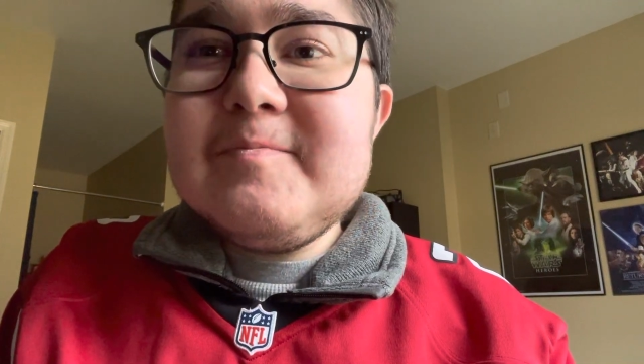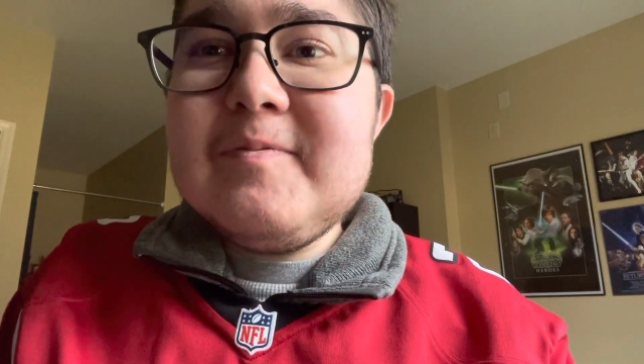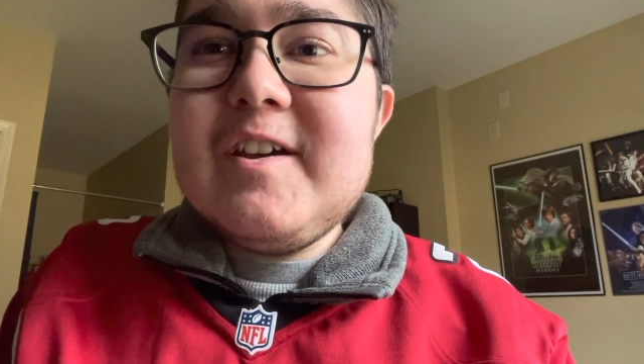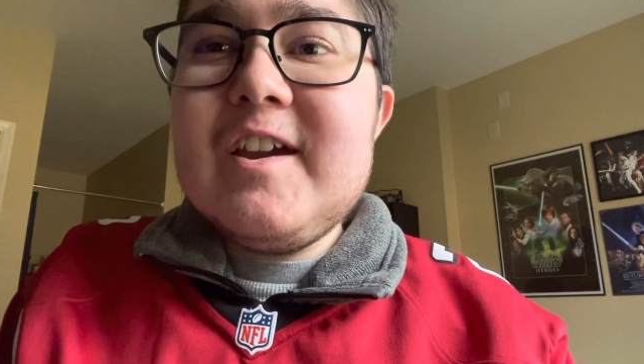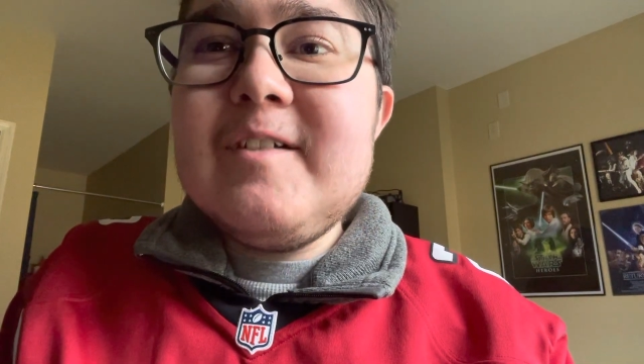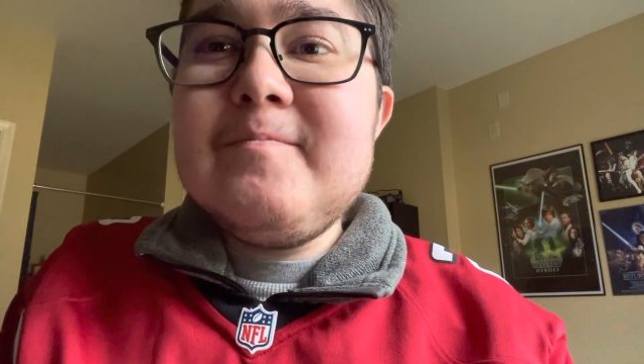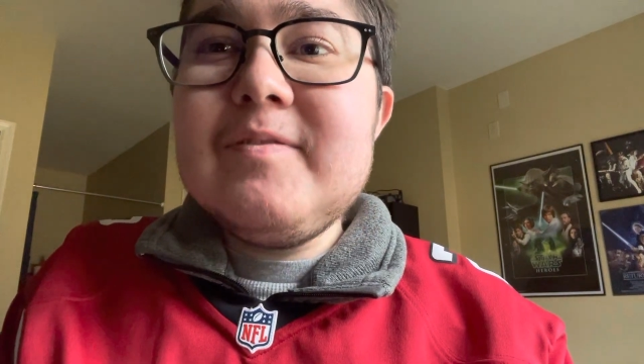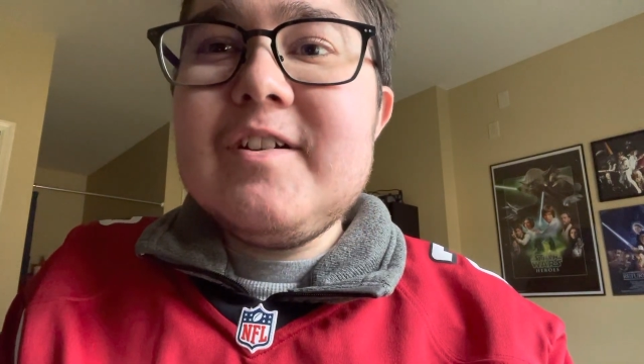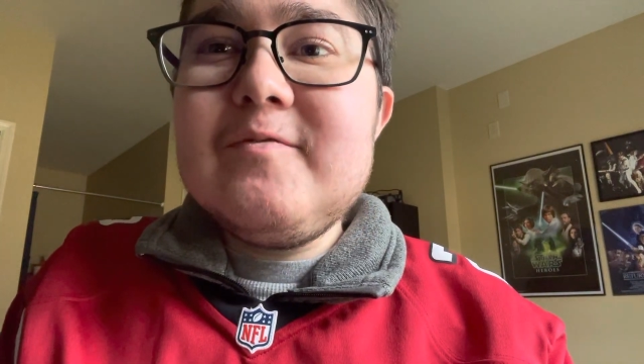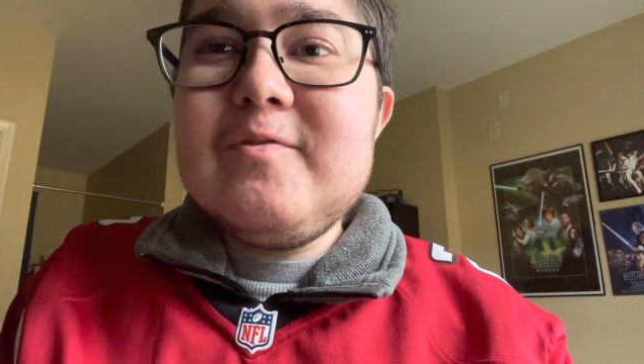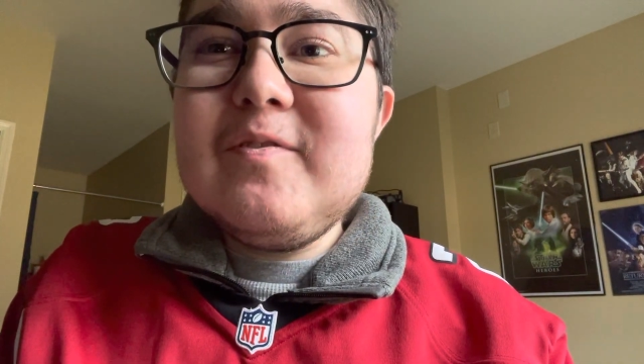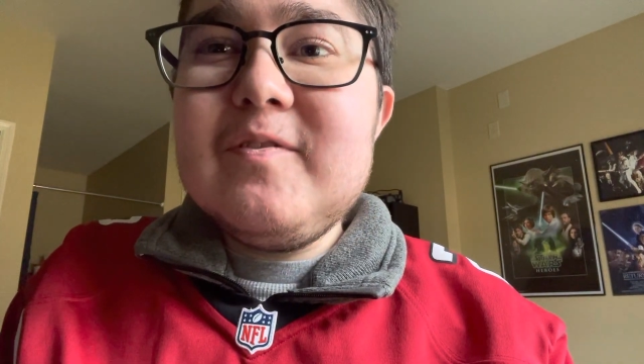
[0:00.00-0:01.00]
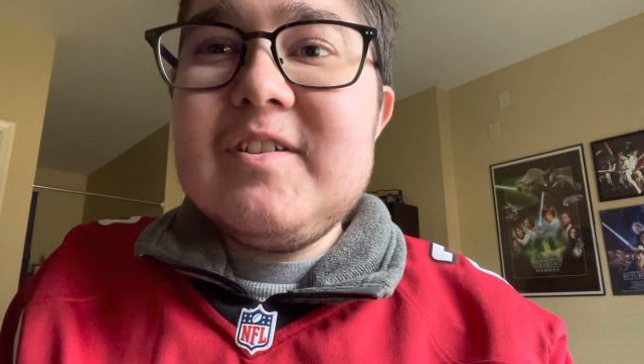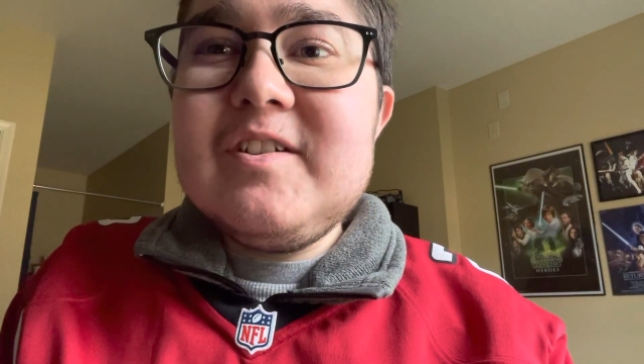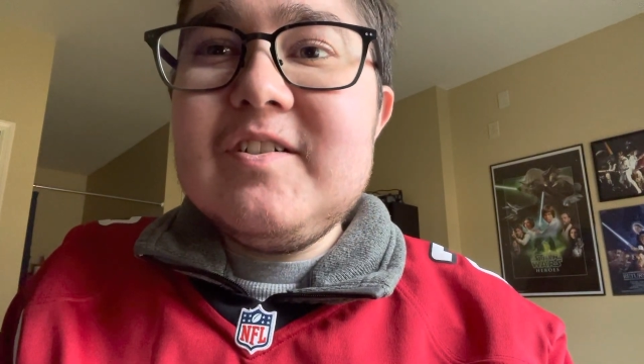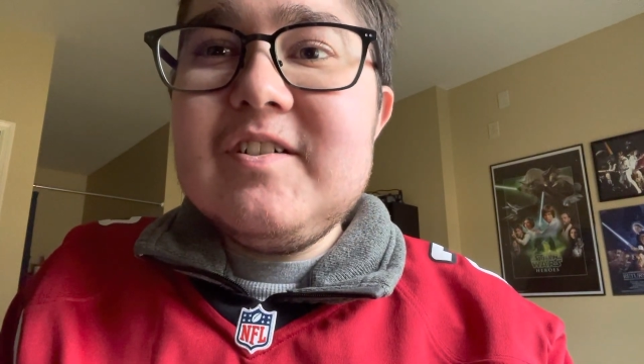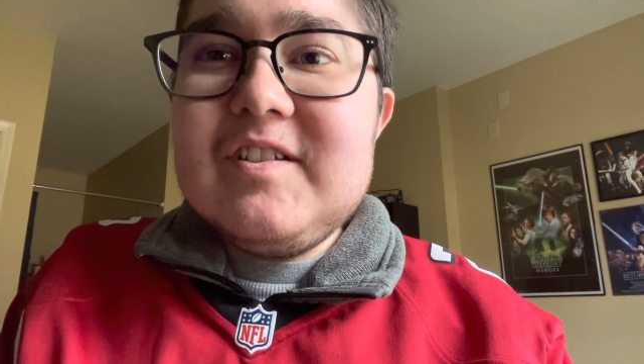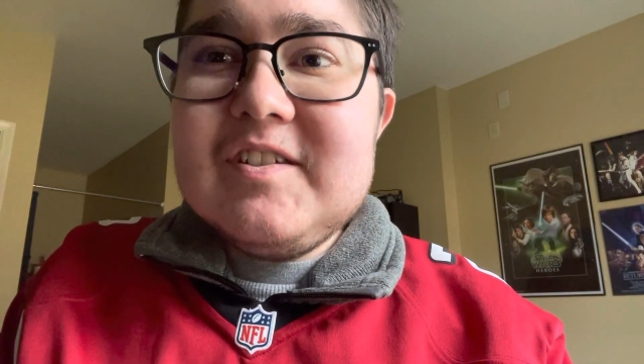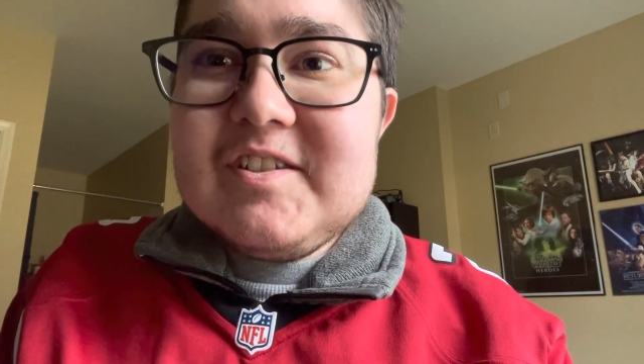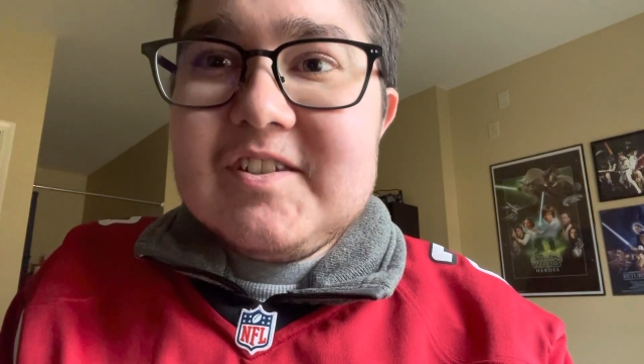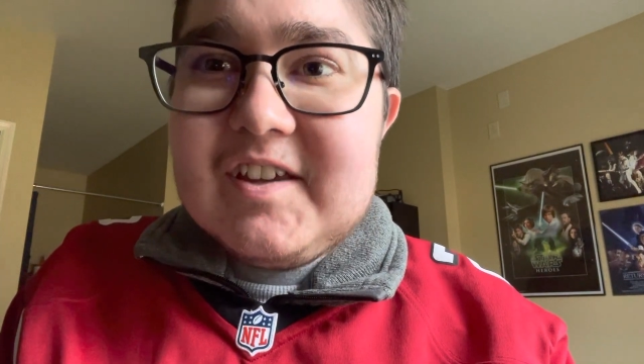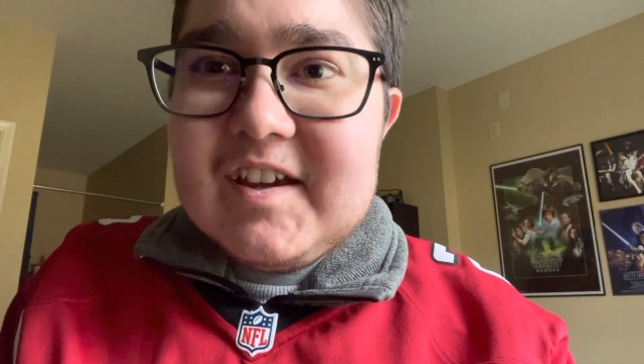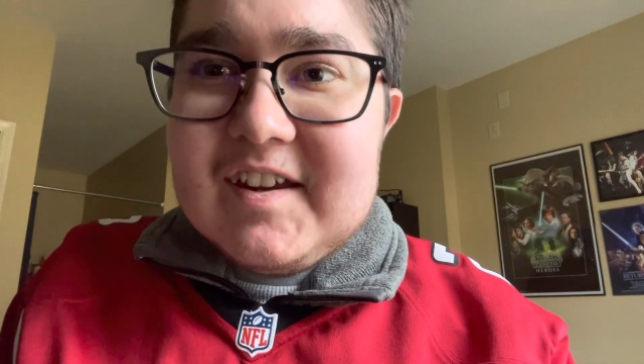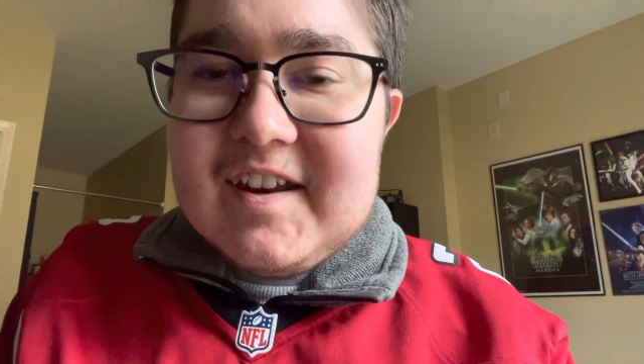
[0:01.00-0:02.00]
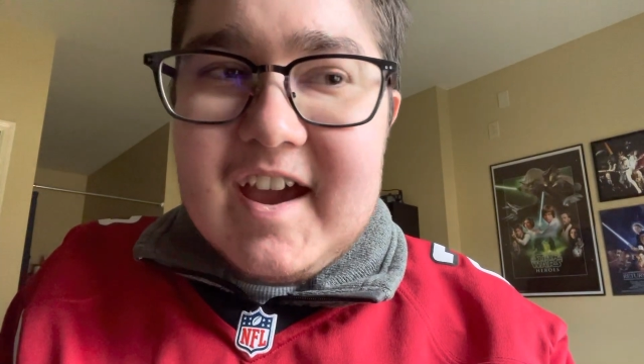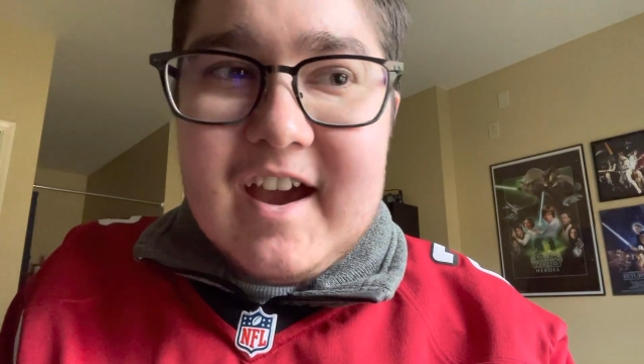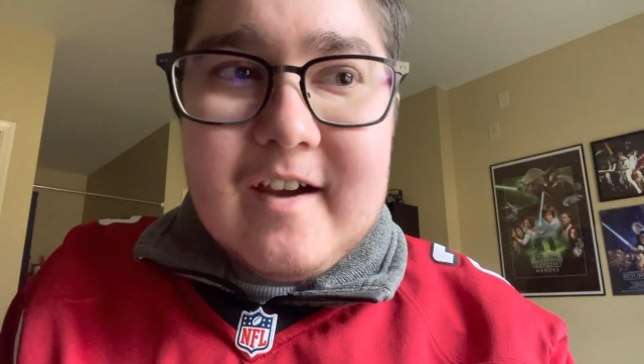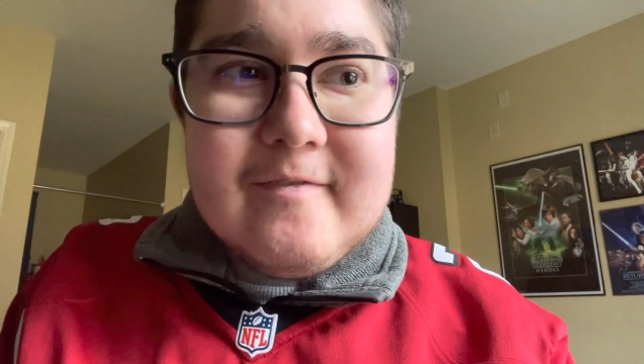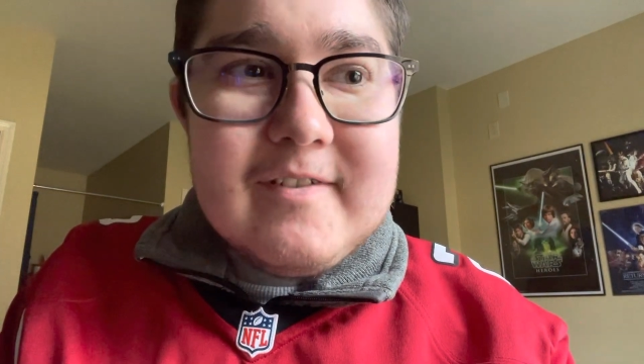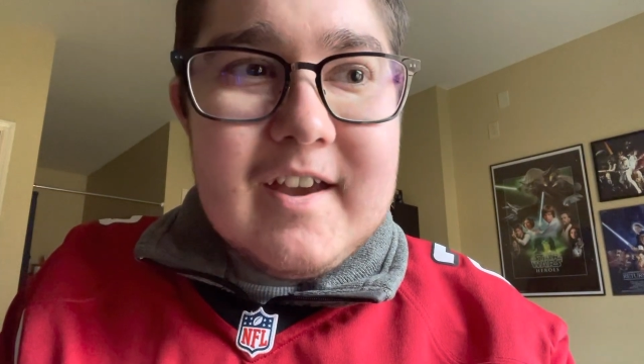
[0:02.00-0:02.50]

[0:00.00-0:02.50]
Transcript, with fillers: played played really good in the second half.